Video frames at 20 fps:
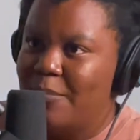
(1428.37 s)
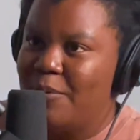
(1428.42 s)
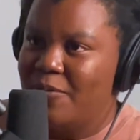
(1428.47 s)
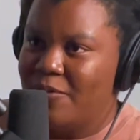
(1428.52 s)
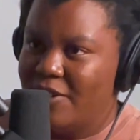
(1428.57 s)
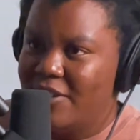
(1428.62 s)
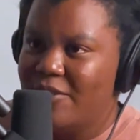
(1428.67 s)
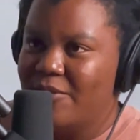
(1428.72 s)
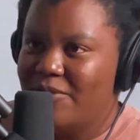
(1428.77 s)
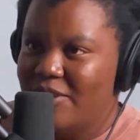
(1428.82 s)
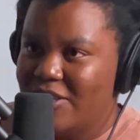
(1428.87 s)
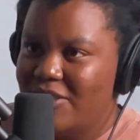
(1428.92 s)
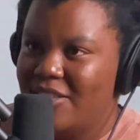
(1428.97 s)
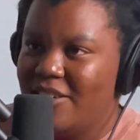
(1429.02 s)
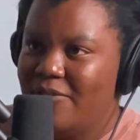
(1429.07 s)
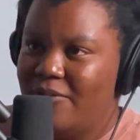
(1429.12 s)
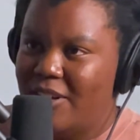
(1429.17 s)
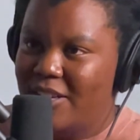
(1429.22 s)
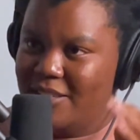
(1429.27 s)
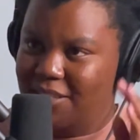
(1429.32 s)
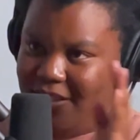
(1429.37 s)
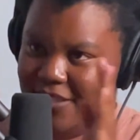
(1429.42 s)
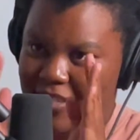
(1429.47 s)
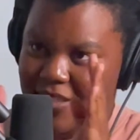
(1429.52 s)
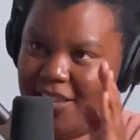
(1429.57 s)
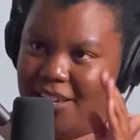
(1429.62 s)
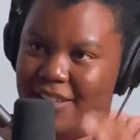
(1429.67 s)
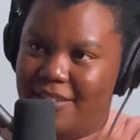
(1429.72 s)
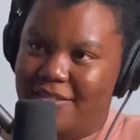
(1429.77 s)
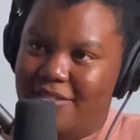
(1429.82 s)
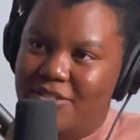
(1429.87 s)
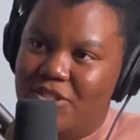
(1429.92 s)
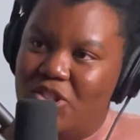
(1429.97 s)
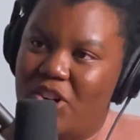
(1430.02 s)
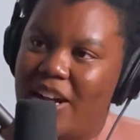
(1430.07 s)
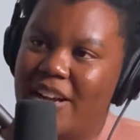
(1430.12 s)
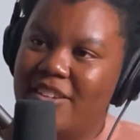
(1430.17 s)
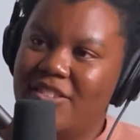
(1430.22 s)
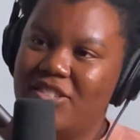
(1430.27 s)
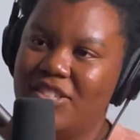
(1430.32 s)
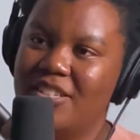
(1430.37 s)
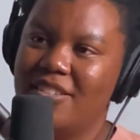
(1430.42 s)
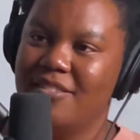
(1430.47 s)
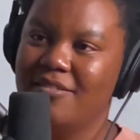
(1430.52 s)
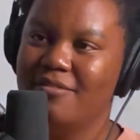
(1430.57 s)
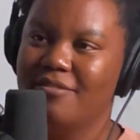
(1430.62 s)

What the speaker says: intervention. It falls into that strategy.